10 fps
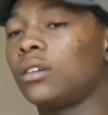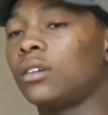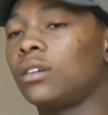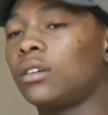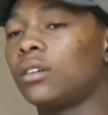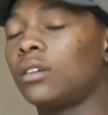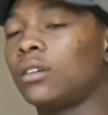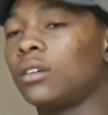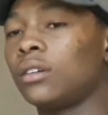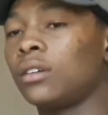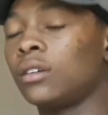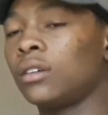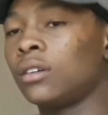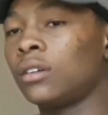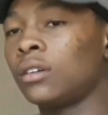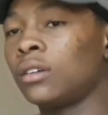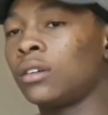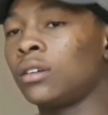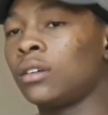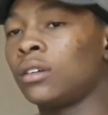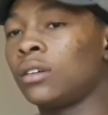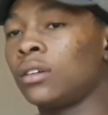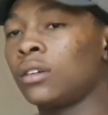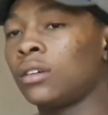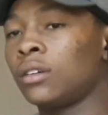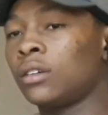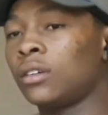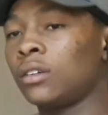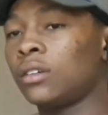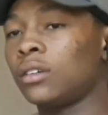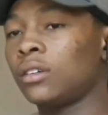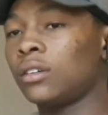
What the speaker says: This person isn't speaking.